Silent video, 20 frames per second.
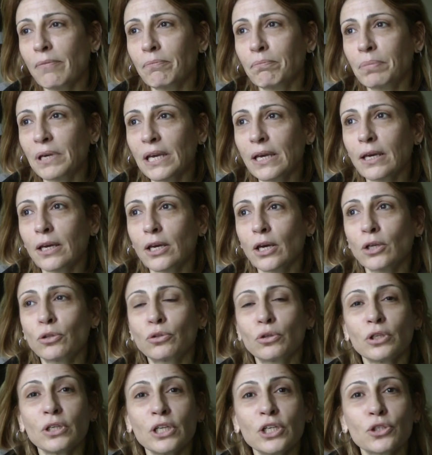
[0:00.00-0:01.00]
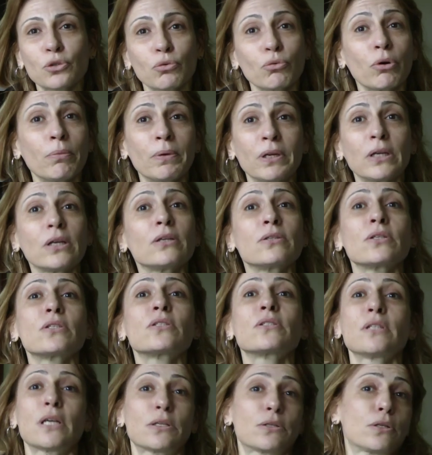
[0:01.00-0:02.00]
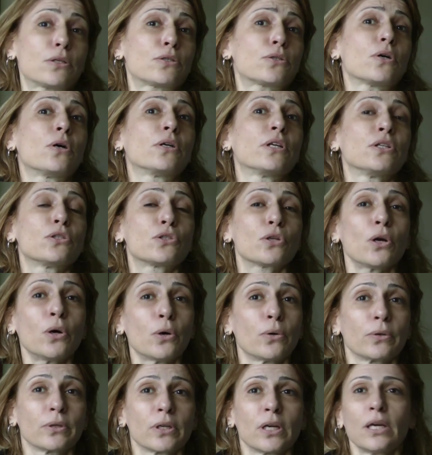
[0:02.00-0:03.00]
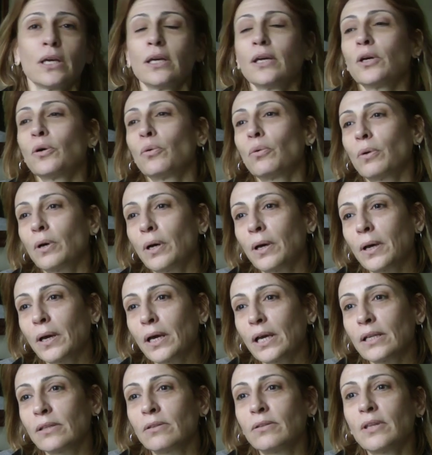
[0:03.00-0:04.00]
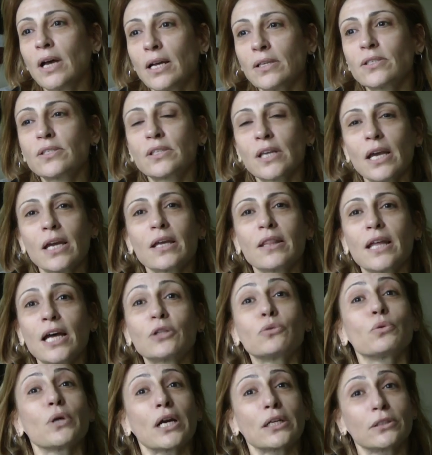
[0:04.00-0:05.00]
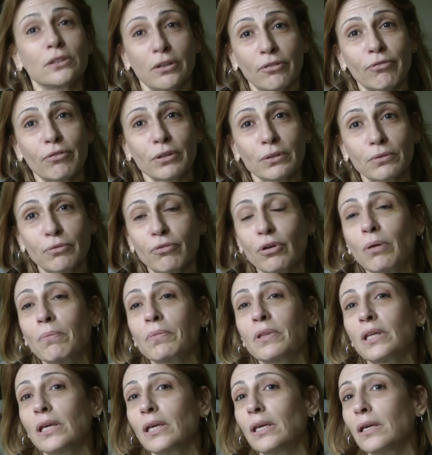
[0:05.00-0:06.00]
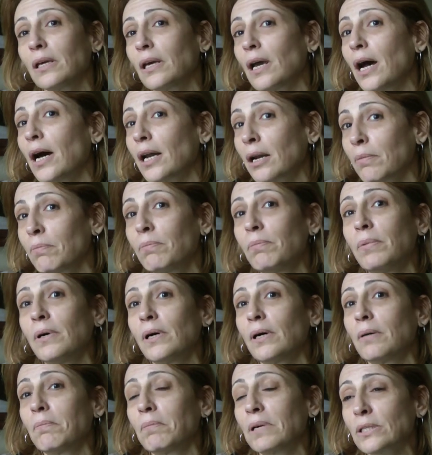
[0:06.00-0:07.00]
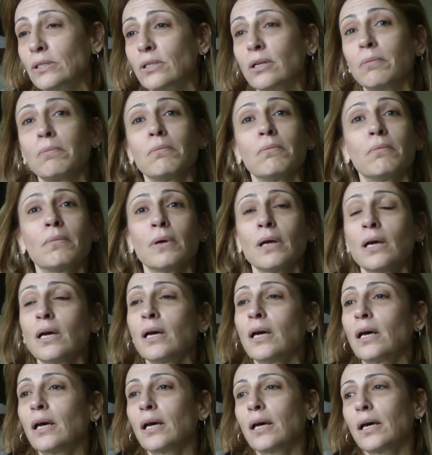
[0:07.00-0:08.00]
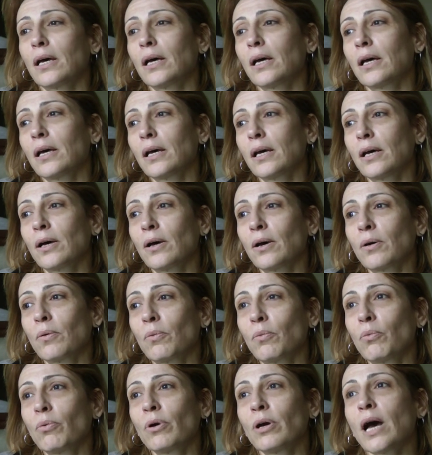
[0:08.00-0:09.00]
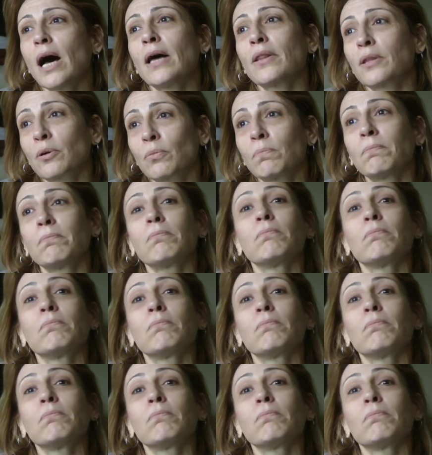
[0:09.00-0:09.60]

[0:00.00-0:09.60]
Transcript: being a Tunisian woman is a status on its own. It does say that we are different from the Arab Muslim other